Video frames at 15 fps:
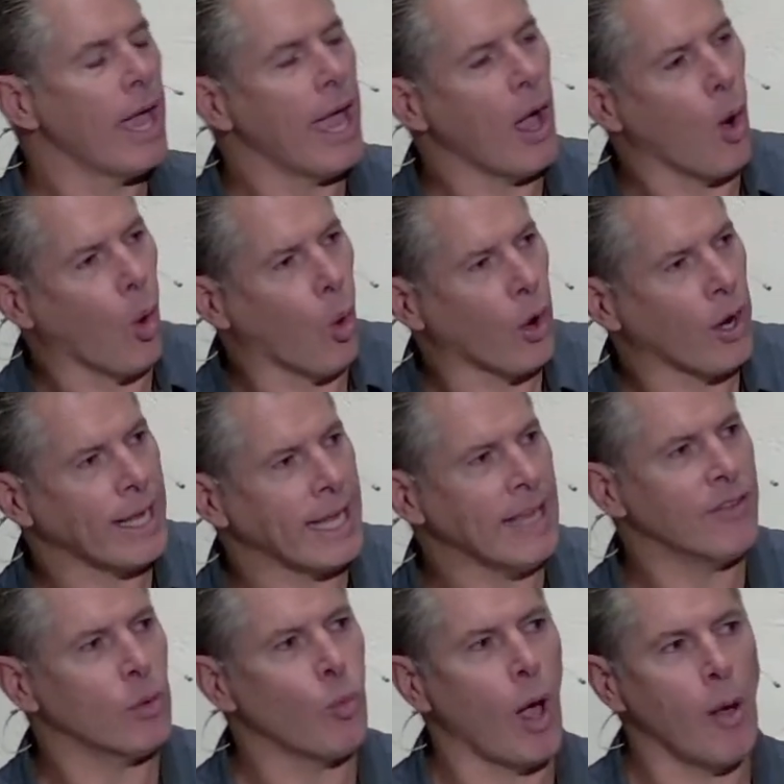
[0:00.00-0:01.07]
or
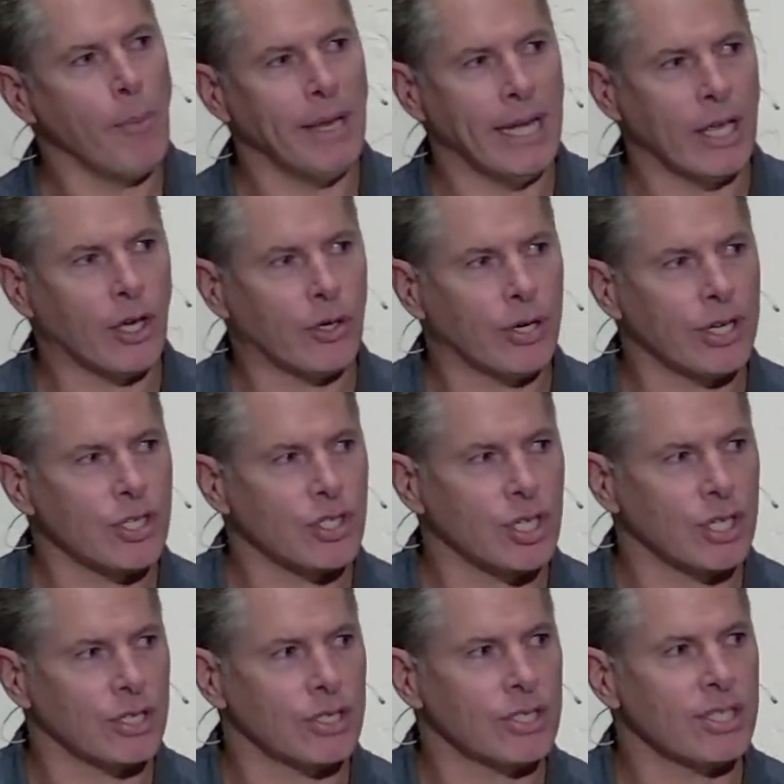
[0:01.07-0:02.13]
even well-meaning
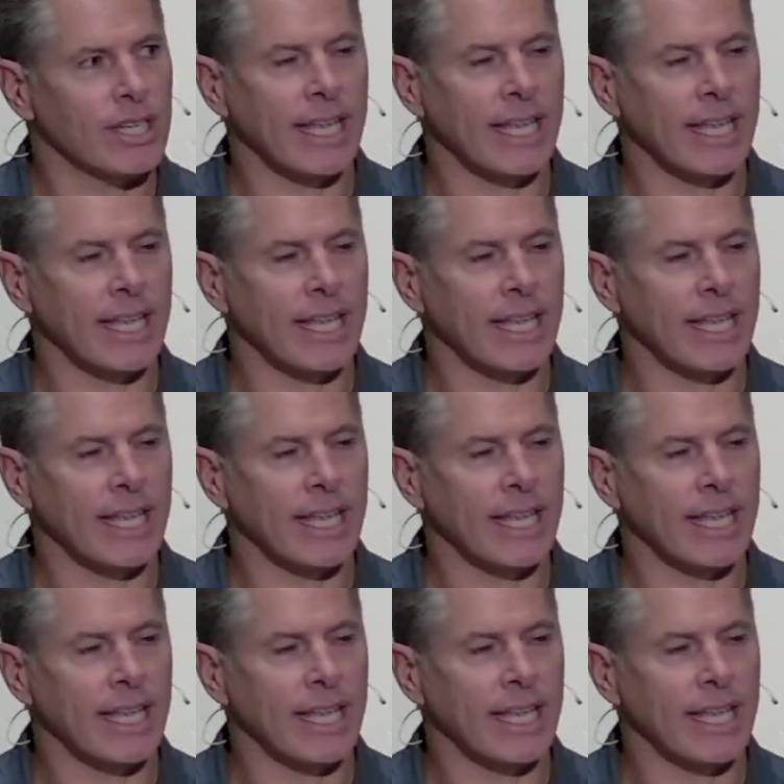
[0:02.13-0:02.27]
Christians